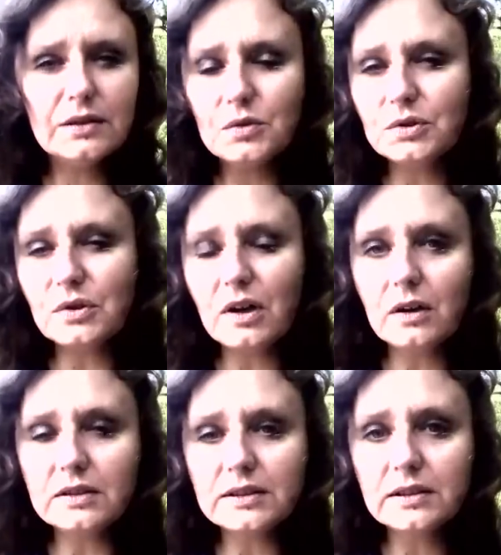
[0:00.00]
what do you
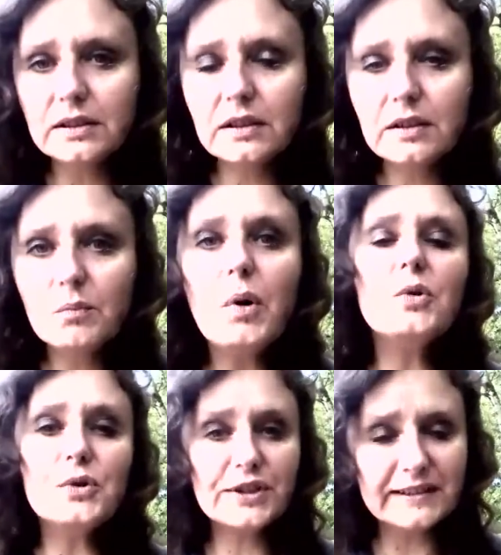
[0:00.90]
call it,
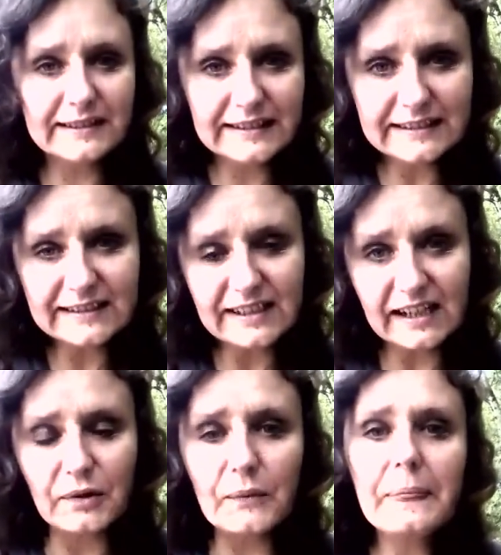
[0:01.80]
pollution in Krakow.